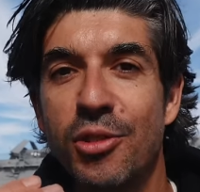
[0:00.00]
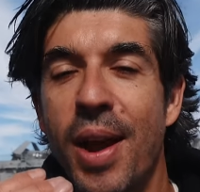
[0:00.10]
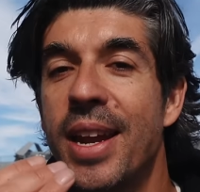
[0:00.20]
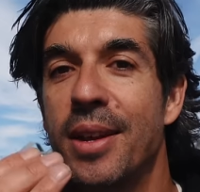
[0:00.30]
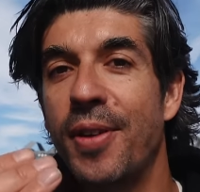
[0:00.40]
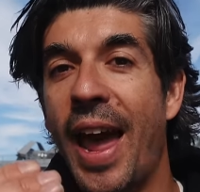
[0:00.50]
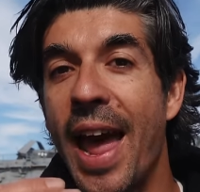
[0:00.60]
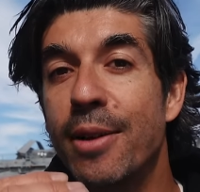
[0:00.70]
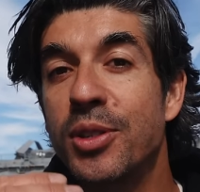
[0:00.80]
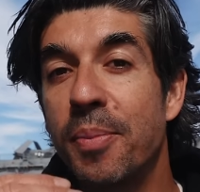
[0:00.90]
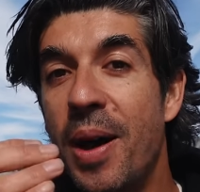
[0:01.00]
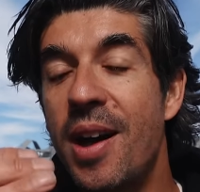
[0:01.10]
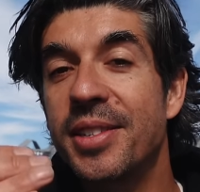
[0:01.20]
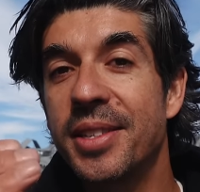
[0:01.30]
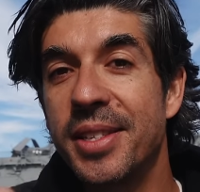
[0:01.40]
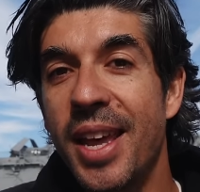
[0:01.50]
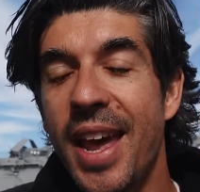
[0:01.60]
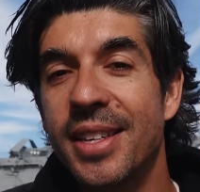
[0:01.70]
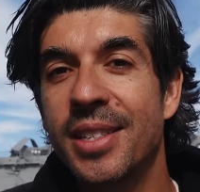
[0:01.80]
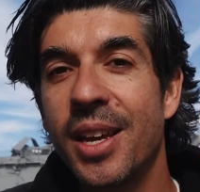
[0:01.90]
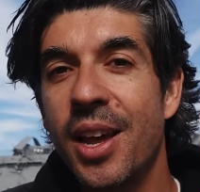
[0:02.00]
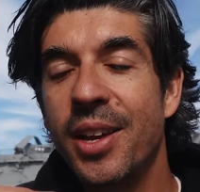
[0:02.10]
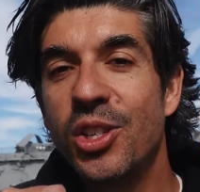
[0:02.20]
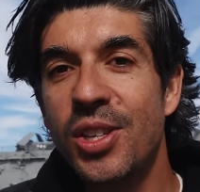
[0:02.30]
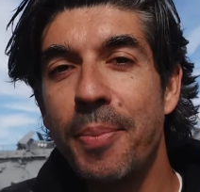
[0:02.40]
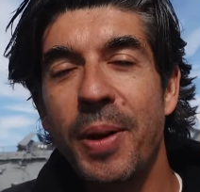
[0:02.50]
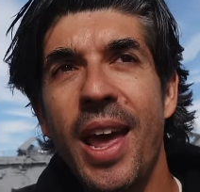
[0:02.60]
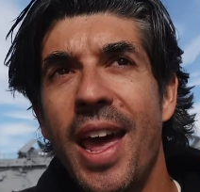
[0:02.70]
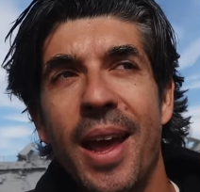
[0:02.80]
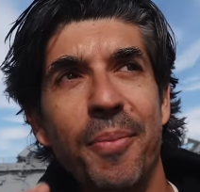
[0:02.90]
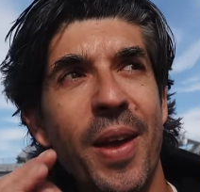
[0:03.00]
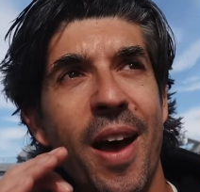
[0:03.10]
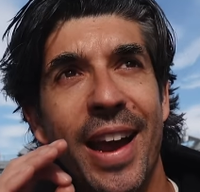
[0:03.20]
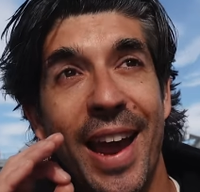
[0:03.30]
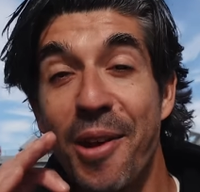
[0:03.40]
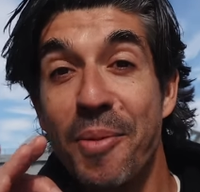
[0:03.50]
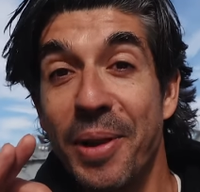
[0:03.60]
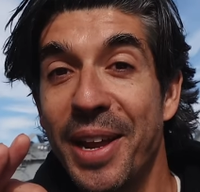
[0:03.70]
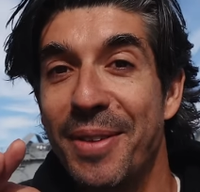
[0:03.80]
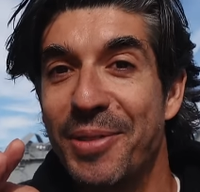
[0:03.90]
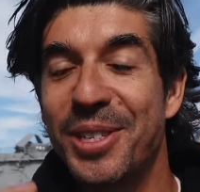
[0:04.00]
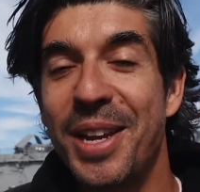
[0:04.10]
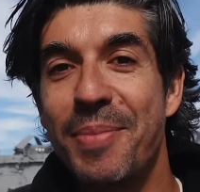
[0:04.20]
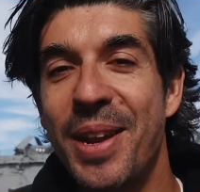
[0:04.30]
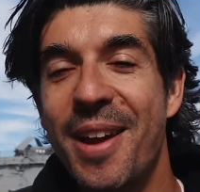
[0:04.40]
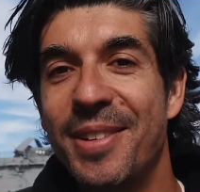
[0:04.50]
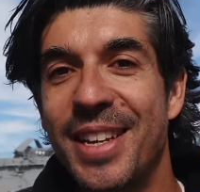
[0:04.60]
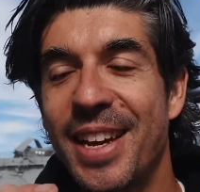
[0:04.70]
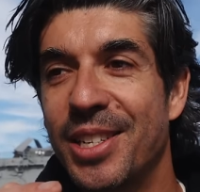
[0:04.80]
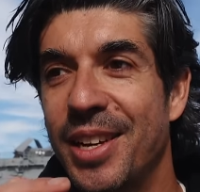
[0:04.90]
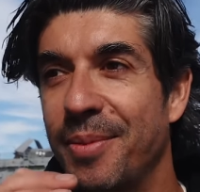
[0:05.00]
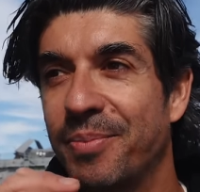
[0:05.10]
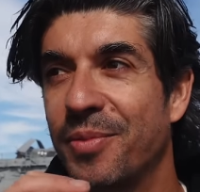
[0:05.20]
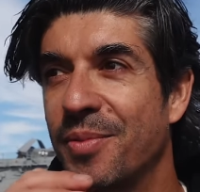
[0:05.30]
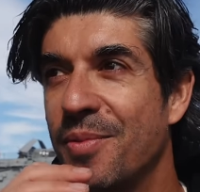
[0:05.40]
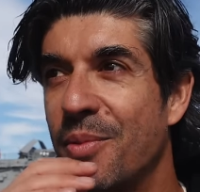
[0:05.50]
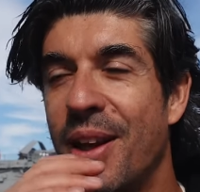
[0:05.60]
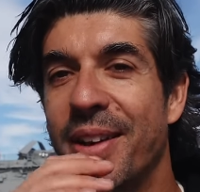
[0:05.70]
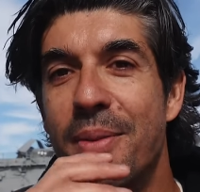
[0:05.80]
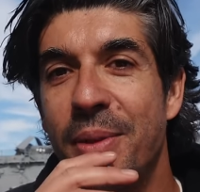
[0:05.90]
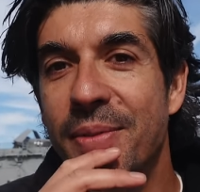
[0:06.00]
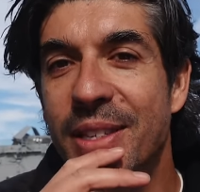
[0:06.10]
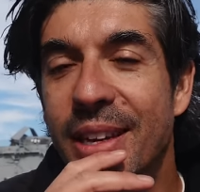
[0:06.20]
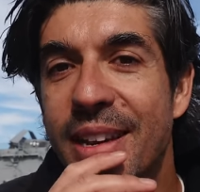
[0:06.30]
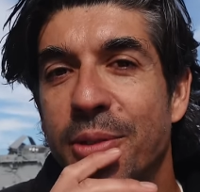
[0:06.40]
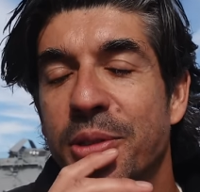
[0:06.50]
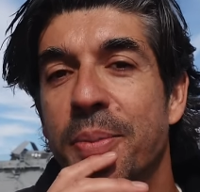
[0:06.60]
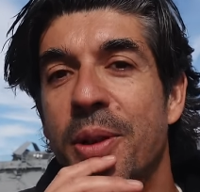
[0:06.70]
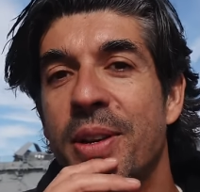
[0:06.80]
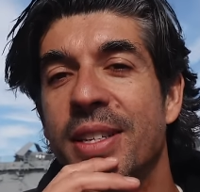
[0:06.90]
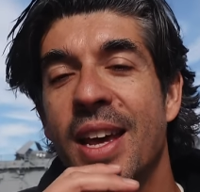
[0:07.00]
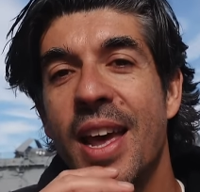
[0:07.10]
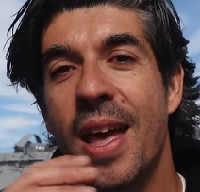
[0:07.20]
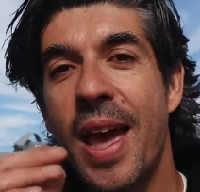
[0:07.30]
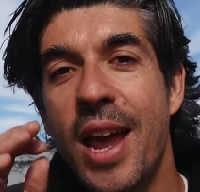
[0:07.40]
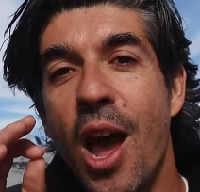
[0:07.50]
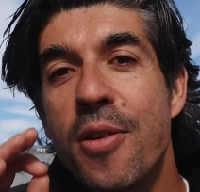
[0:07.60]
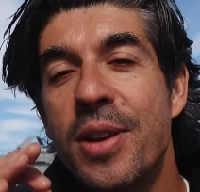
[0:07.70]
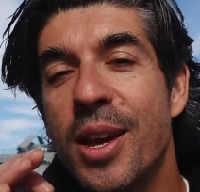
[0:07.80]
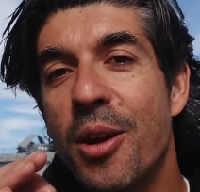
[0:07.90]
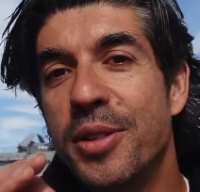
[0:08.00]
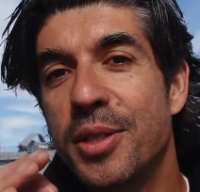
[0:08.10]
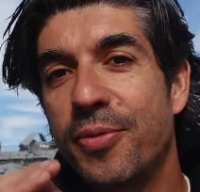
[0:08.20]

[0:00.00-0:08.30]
training for how to pass the test, Shepherd Air, I cannot believe that Shepherd Air is actually, well, I can't believe it's legal, to be honest. It only costs